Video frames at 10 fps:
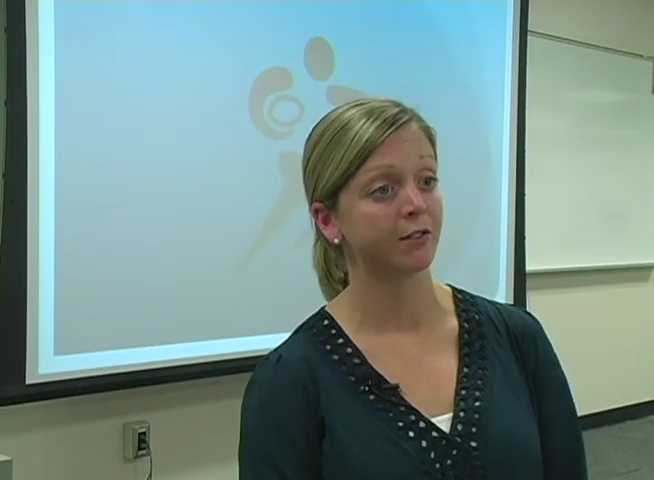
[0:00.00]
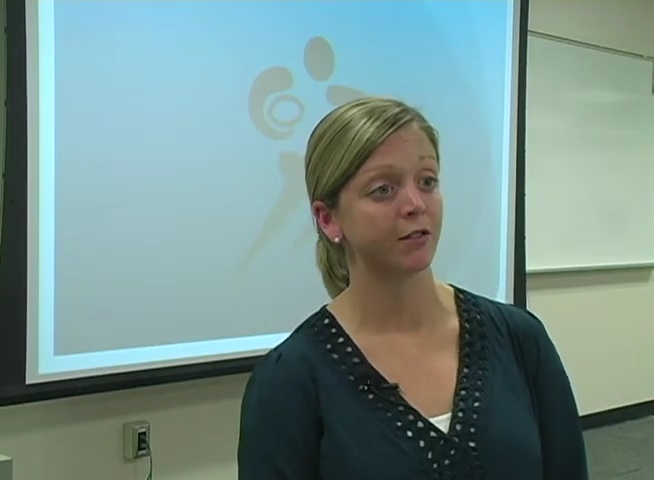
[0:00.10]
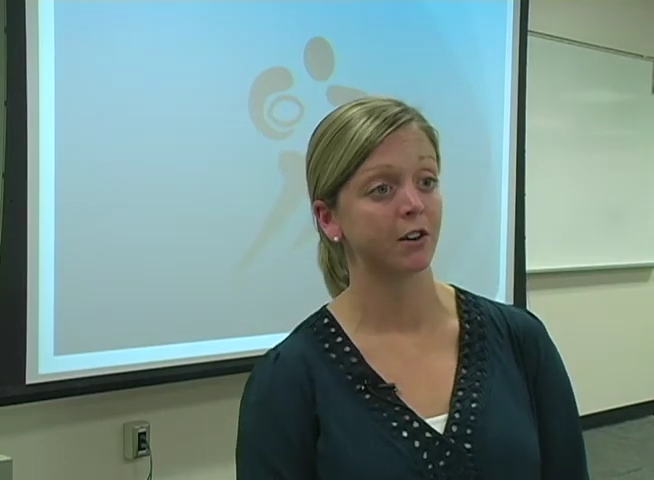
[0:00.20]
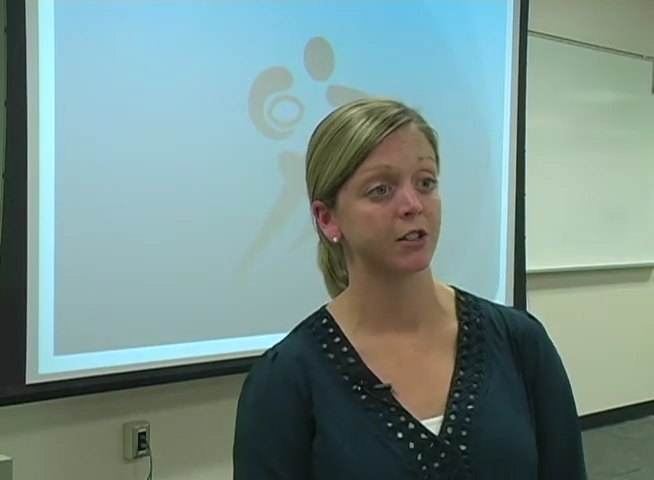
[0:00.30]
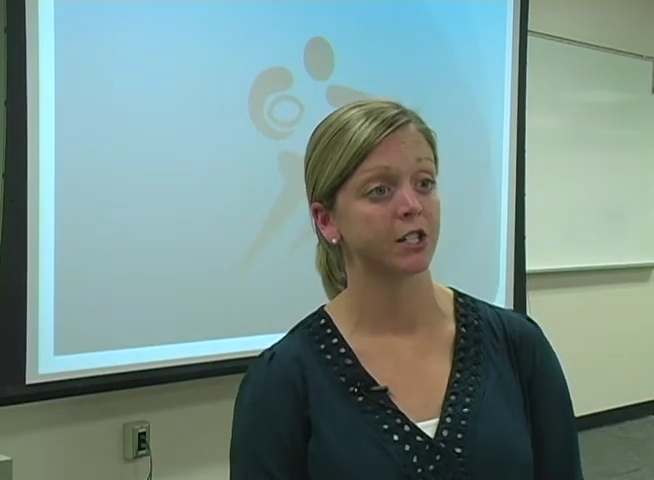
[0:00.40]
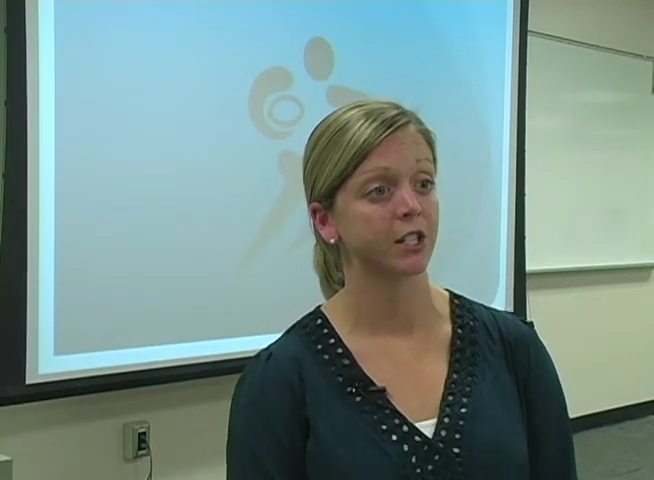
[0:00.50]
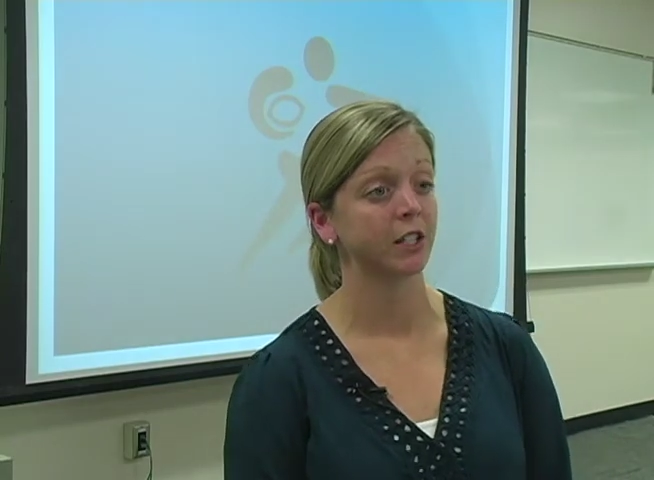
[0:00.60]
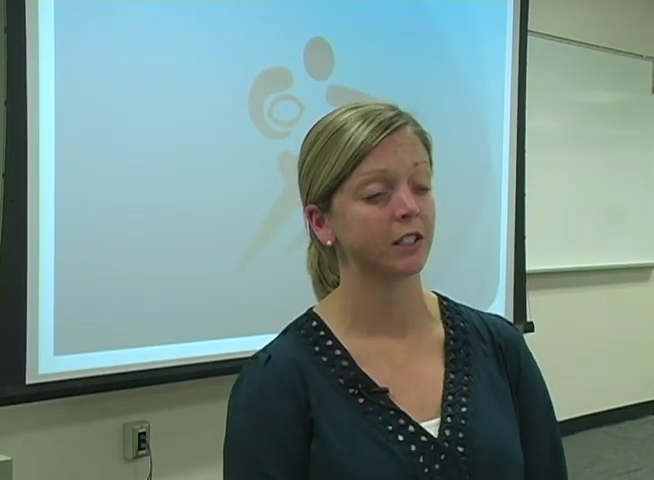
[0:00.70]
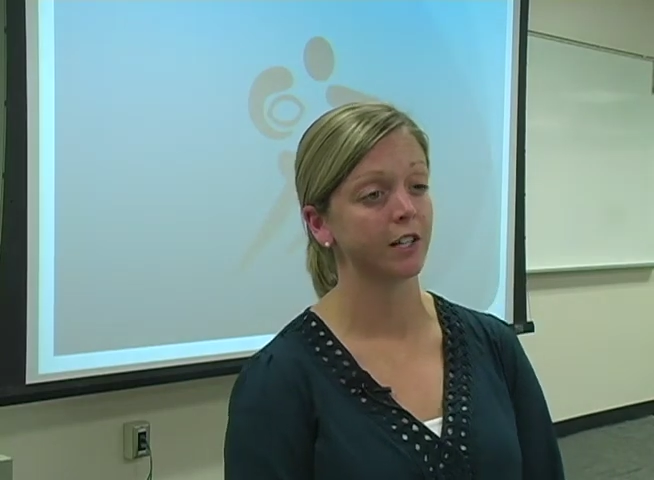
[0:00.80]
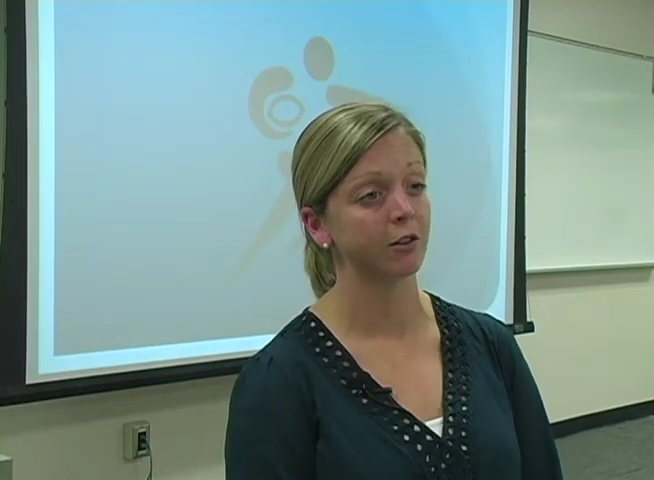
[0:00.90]
functioning
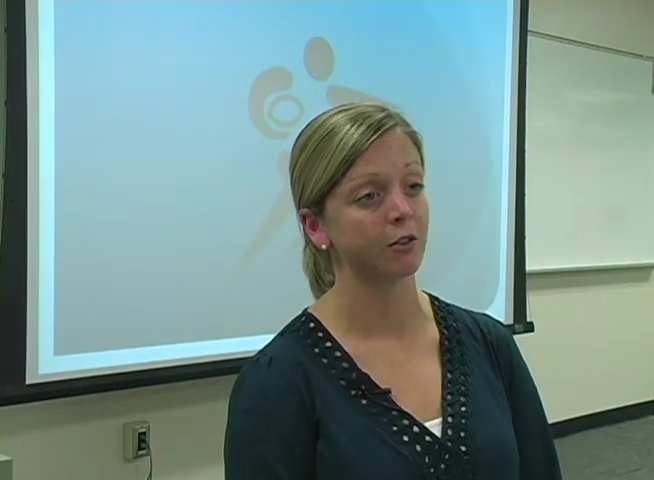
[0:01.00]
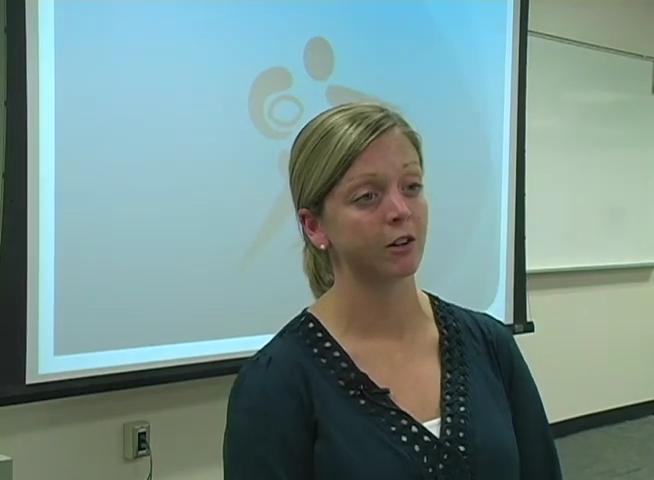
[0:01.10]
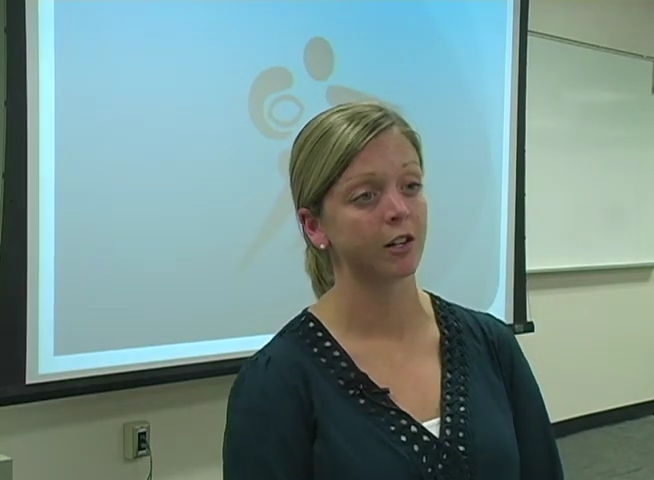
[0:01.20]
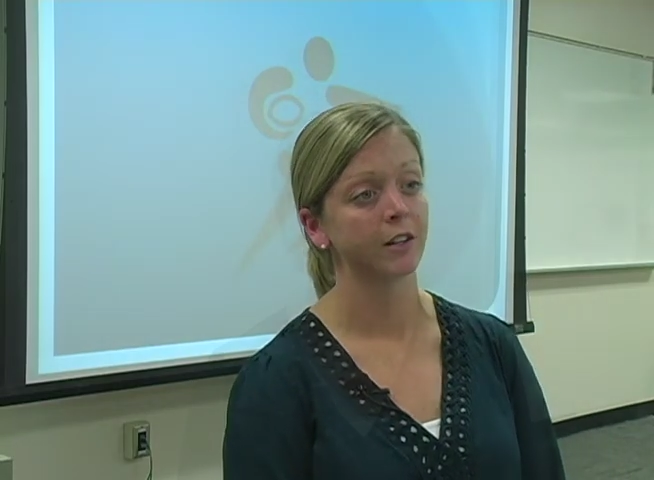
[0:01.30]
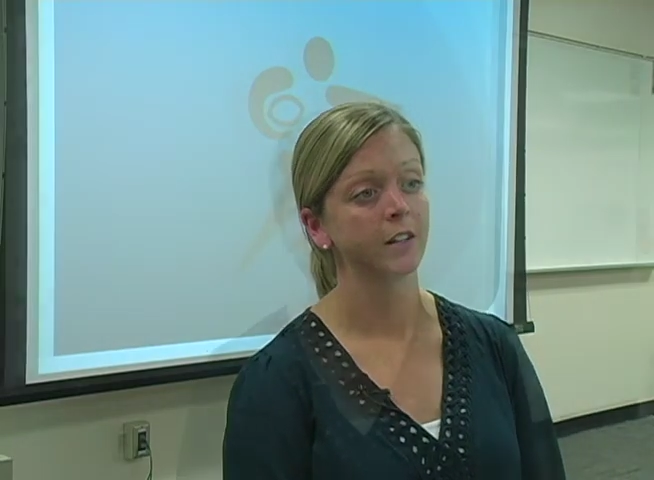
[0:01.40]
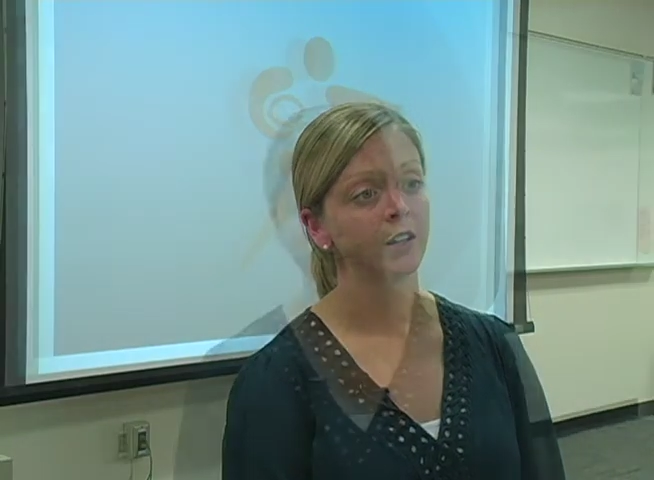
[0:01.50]
later on.